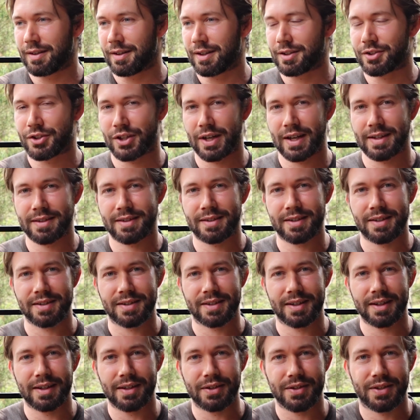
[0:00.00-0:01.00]
chance to
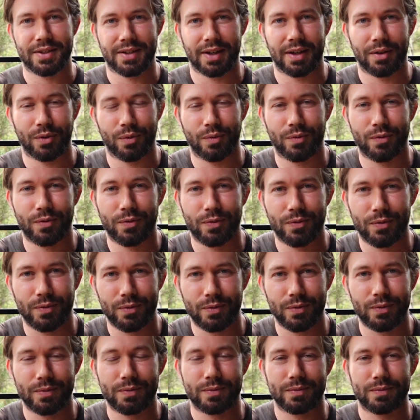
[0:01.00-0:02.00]
see yourself
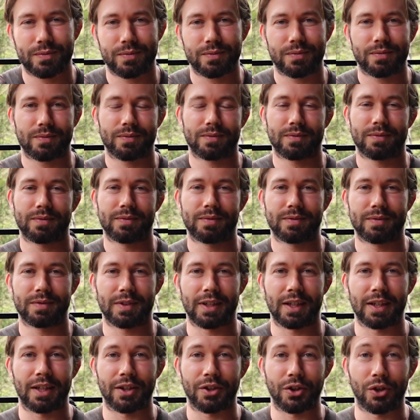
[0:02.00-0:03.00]

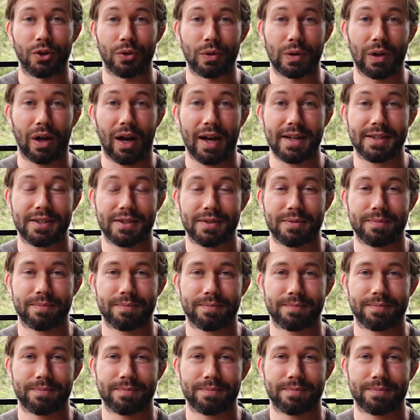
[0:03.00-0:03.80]
in a new light.